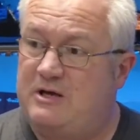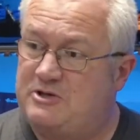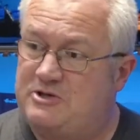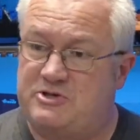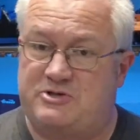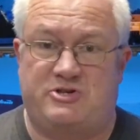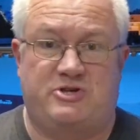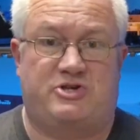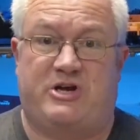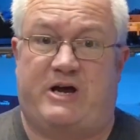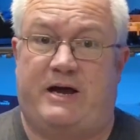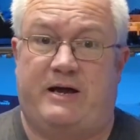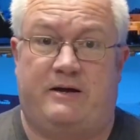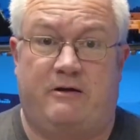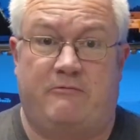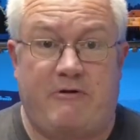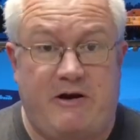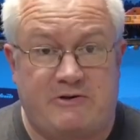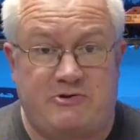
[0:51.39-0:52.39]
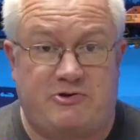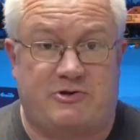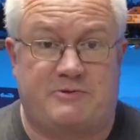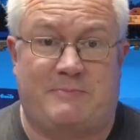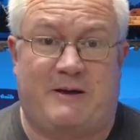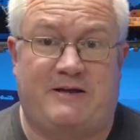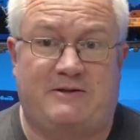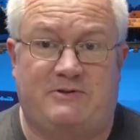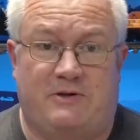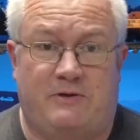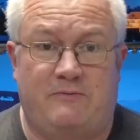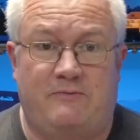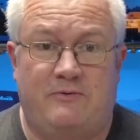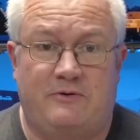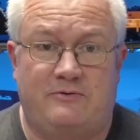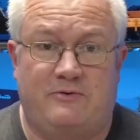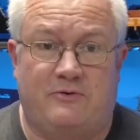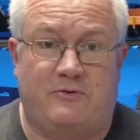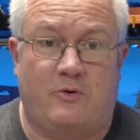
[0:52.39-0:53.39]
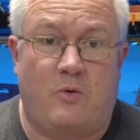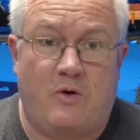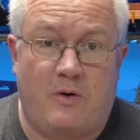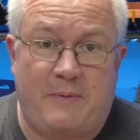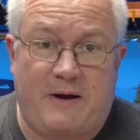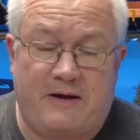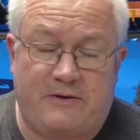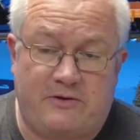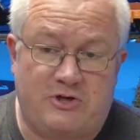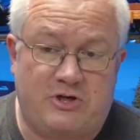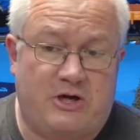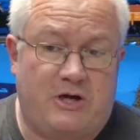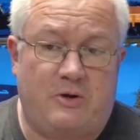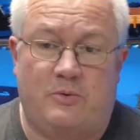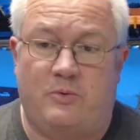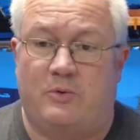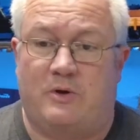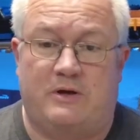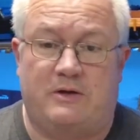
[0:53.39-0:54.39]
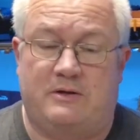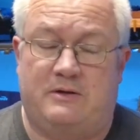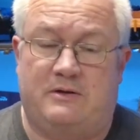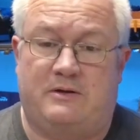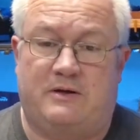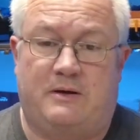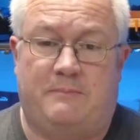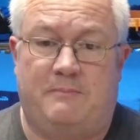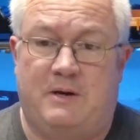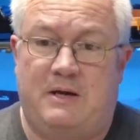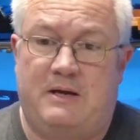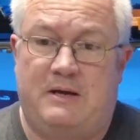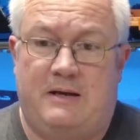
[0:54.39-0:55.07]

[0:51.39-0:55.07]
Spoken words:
chat and a retrospective to talk about the show and